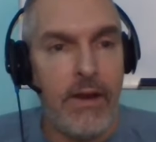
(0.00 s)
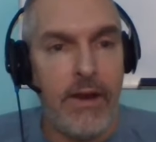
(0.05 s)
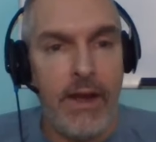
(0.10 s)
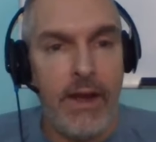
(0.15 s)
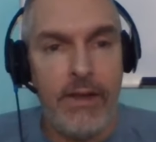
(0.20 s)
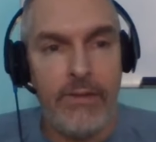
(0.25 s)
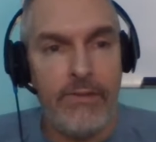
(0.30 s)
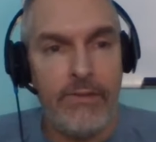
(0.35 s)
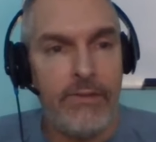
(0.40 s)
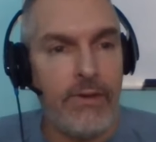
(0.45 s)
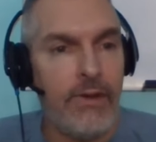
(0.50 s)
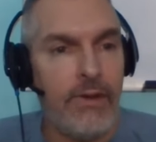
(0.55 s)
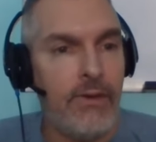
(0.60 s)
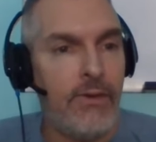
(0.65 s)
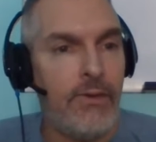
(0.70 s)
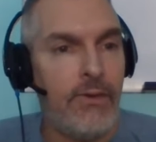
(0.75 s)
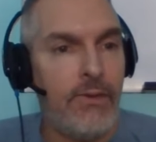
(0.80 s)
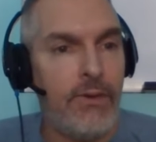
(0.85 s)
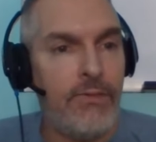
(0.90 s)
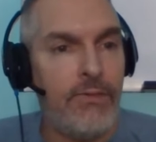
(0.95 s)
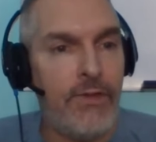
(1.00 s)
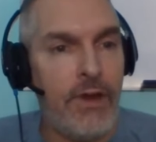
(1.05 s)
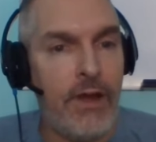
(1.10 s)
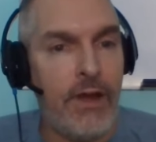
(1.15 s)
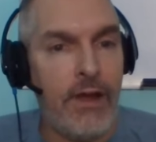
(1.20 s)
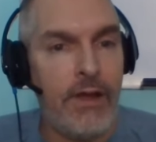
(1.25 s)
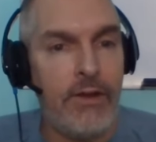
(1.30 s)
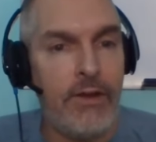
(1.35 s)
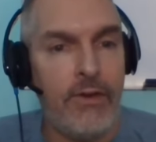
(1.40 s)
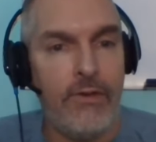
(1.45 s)
All right, so we've
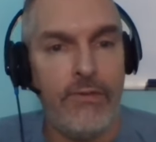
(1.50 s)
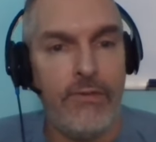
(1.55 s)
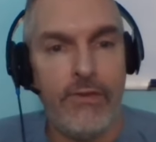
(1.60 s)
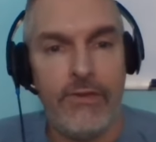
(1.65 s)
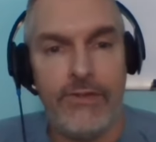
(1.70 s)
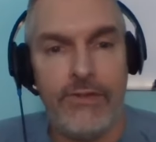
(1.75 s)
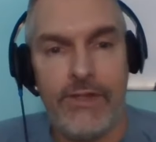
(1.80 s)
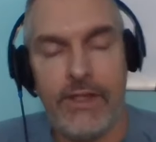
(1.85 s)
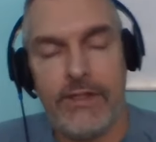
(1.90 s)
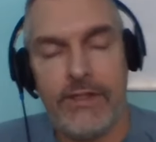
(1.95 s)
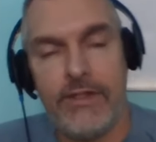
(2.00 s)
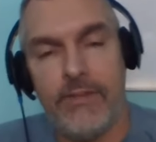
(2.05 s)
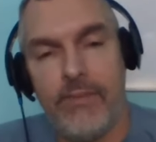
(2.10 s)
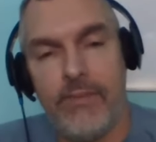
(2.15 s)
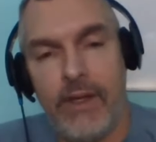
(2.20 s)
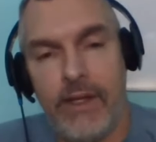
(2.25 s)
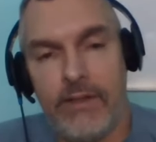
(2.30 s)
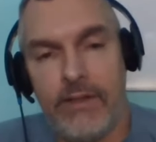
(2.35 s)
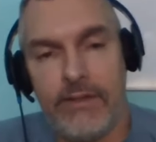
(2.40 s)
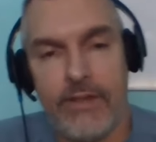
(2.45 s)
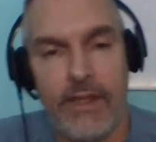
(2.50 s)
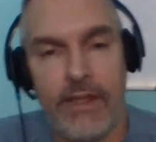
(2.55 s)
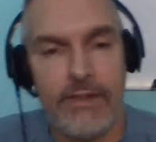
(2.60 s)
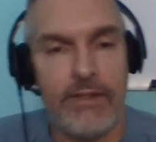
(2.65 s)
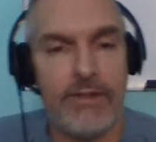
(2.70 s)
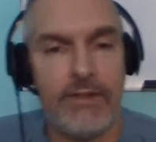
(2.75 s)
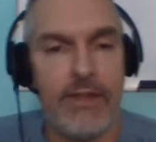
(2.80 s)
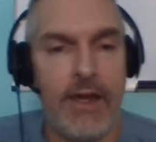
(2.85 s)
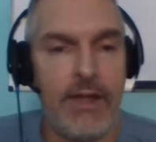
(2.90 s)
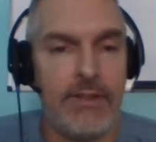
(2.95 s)
gone over sixty minutes.
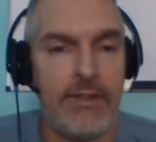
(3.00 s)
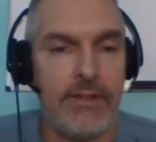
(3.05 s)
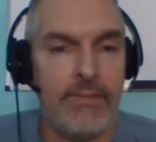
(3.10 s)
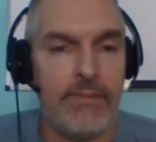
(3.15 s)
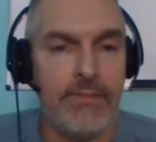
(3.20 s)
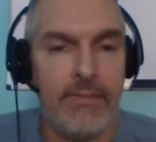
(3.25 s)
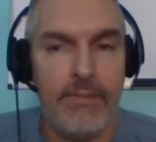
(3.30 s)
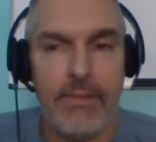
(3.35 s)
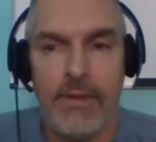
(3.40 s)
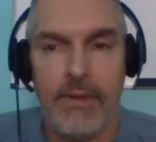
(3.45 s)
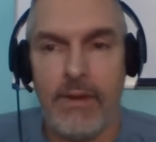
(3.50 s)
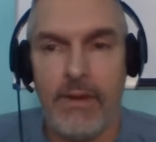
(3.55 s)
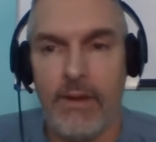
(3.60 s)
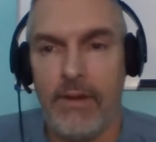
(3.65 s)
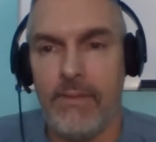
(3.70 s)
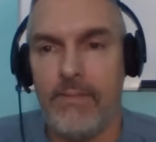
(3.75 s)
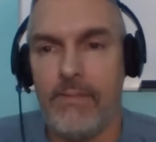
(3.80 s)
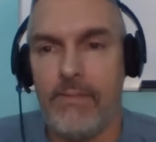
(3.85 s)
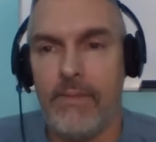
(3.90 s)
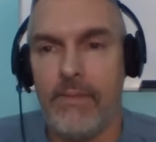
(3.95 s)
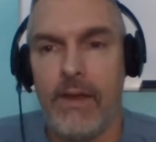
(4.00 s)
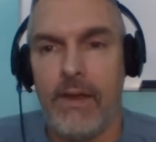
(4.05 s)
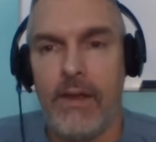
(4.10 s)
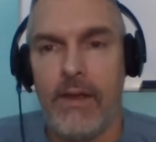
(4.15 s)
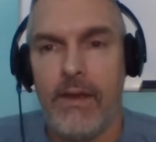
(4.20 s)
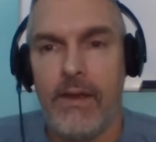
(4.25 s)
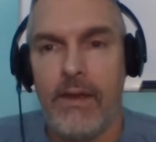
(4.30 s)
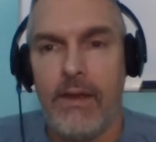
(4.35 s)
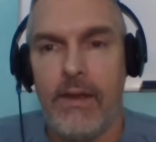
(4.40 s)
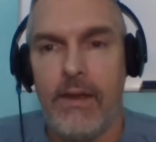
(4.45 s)
This is awesome. Um,
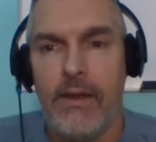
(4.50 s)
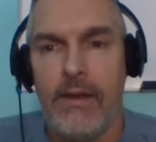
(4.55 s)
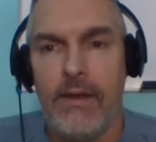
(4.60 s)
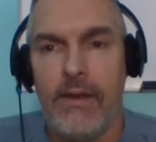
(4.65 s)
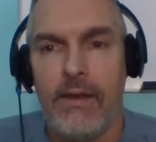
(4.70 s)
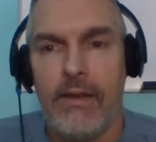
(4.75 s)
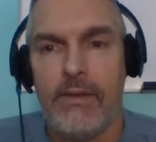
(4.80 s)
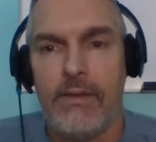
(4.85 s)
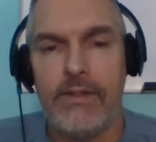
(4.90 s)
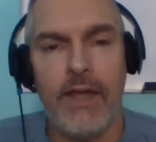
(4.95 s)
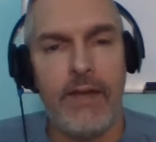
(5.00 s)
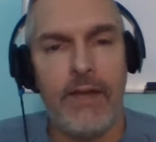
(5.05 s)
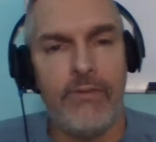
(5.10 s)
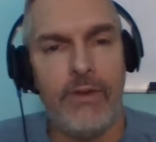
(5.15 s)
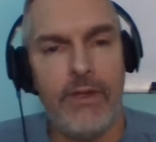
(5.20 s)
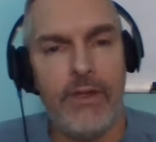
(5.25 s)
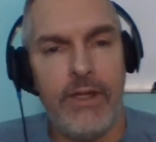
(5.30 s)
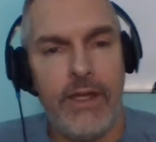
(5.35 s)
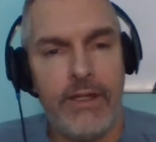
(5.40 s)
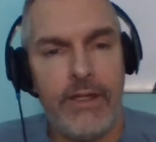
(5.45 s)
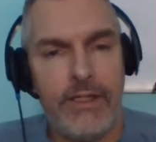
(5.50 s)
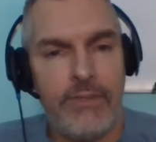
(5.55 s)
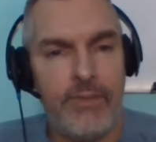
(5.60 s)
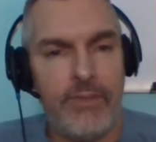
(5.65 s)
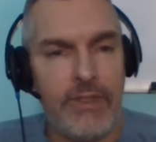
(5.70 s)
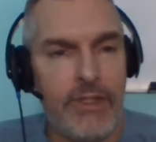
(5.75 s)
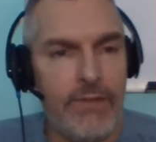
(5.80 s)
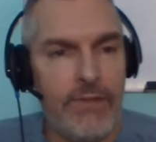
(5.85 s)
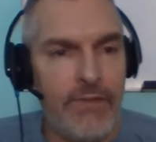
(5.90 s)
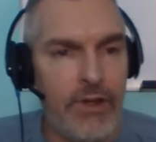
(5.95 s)
there's not really any
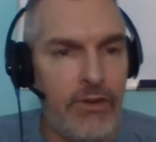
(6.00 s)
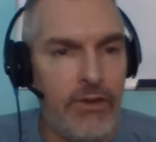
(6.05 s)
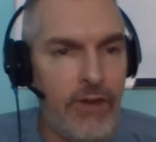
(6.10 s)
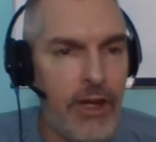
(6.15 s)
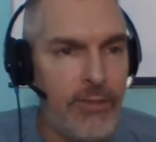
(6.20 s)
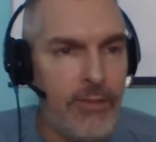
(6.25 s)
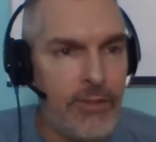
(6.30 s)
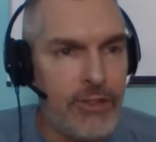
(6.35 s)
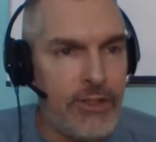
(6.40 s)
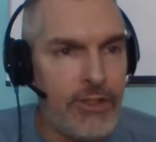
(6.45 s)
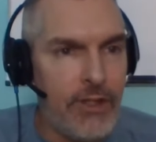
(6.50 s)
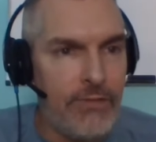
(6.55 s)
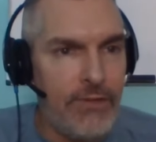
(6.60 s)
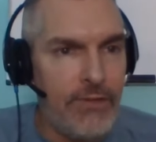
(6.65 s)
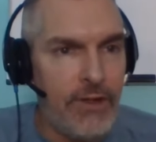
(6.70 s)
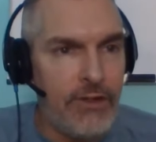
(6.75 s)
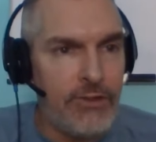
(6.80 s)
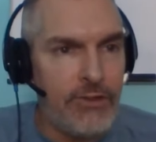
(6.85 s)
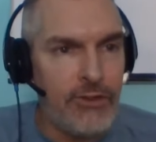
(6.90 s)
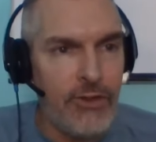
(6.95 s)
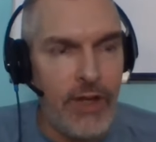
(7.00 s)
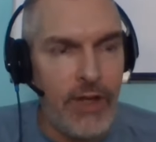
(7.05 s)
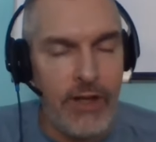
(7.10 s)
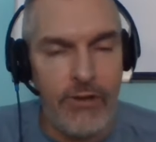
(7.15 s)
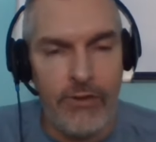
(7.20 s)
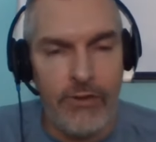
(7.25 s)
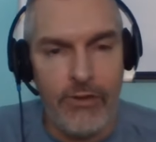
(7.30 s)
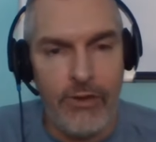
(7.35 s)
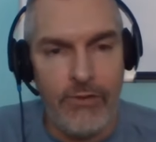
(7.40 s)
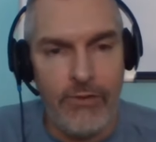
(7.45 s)
specific grammar stuff here, so I
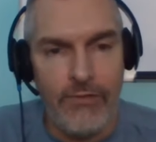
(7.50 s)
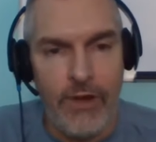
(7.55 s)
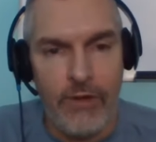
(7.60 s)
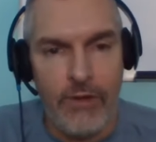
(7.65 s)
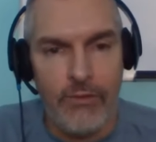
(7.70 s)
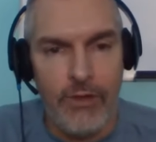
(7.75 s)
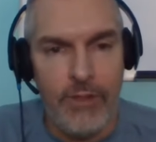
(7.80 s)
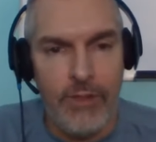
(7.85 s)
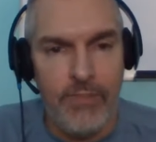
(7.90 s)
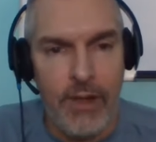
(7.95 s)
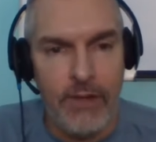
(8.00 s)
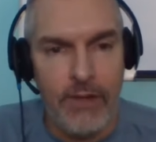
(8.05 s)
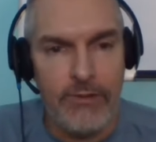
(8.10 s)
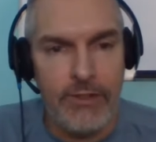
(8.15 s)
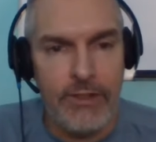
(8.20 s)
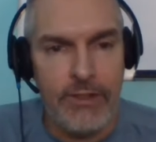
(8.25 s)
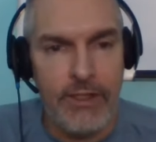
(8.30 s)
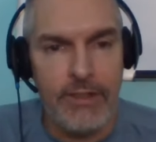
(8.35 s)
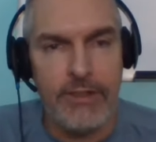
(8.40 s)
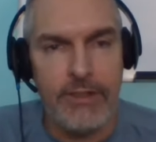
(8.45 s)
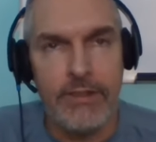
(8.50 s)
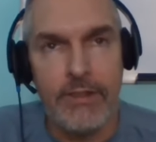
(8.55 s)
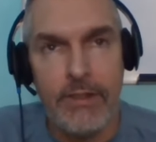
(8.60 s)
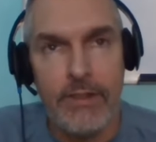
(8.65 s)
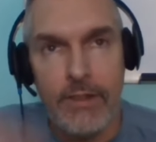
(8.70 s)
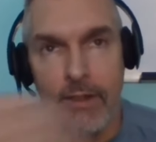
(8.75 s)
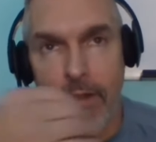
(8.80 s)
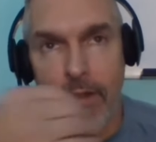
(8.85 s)
don't know if I'll repost this.